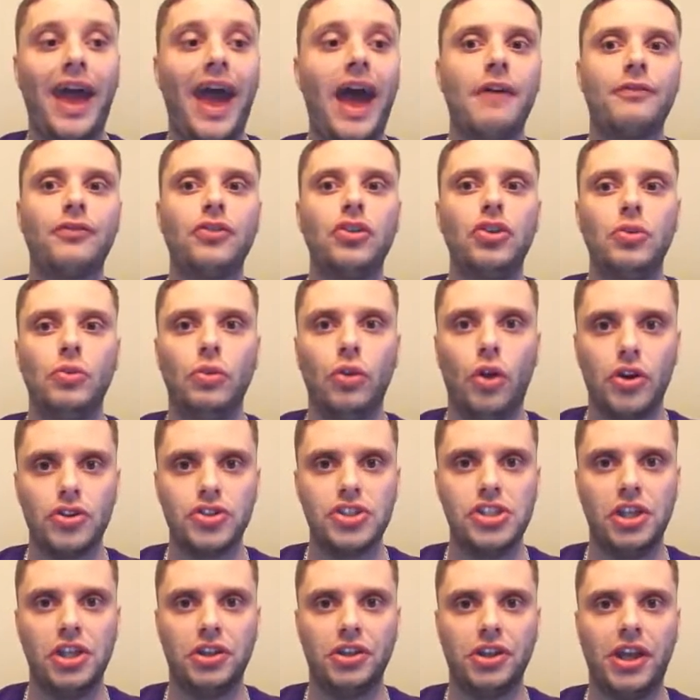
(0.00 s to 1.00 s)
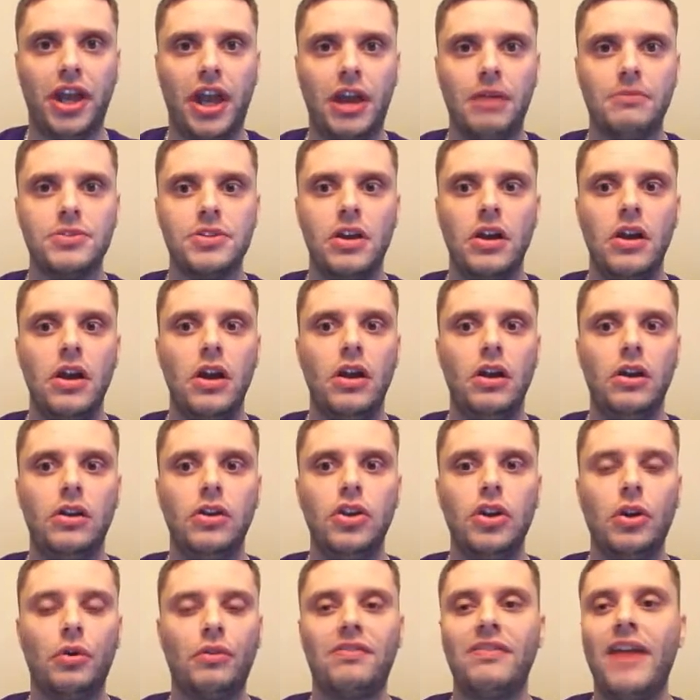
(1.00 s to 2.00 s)
After you lost the other games,
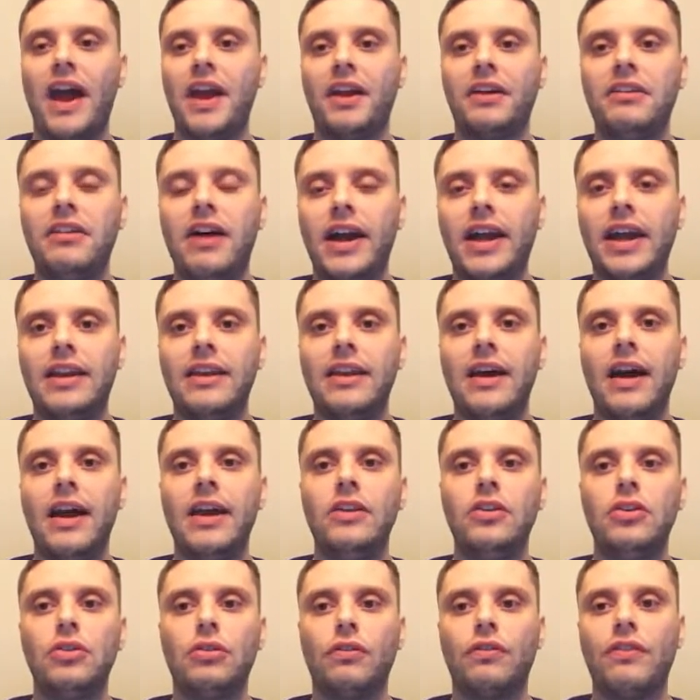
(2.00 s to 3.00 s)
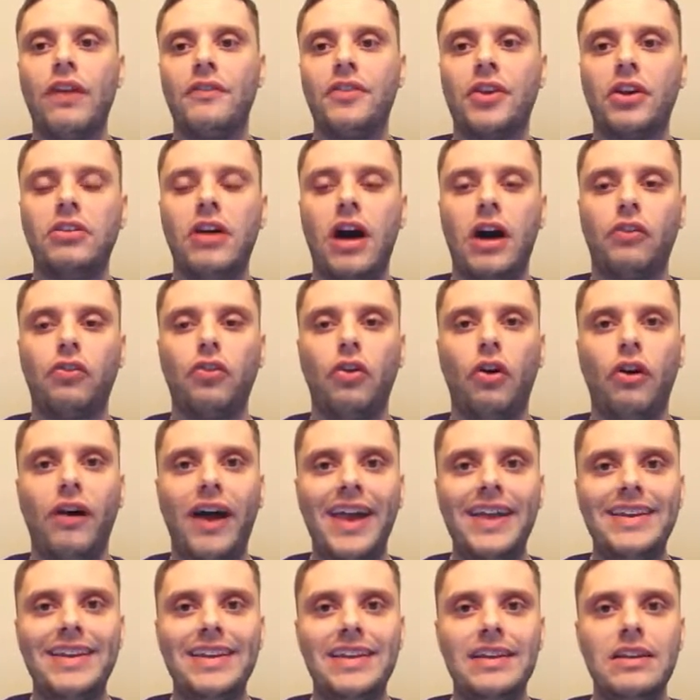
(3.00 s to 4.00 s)
it's 9 o'clock at night. Your 7 o'clocks all
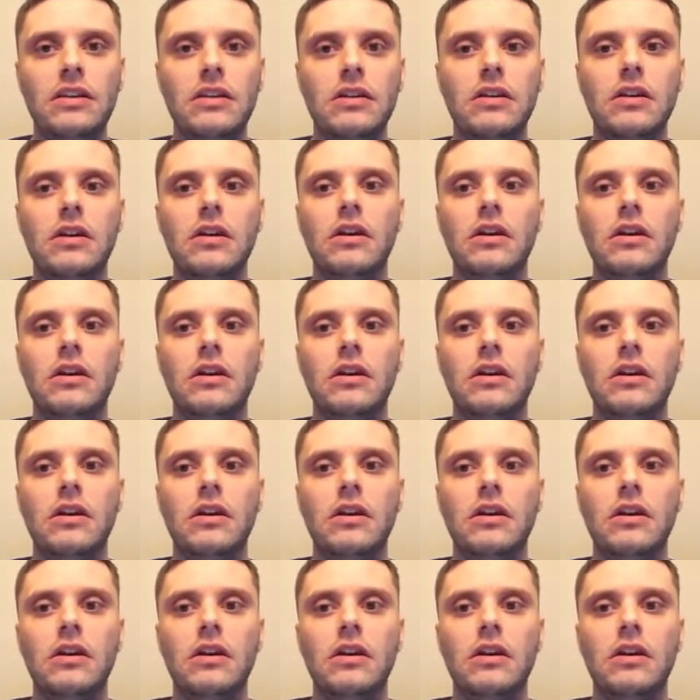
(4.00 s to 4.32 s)
ended.